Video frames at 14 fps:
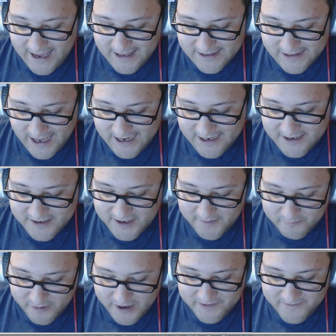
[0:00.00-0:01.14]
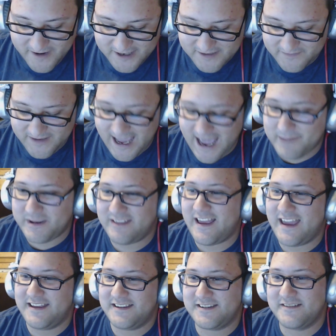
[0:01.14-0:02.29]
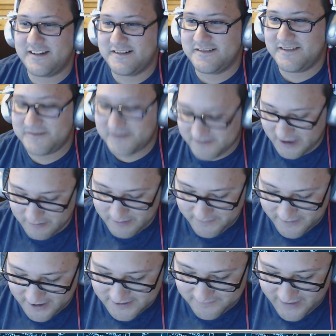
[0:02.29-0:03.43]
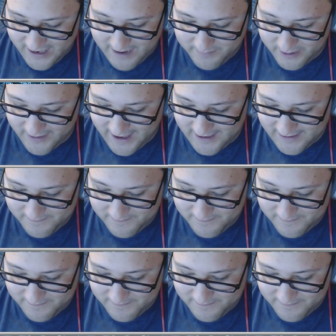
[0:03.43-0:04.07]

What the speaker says: that it is a refresh of Kaby Lake. So they're doing a refresh of Kaby Lake.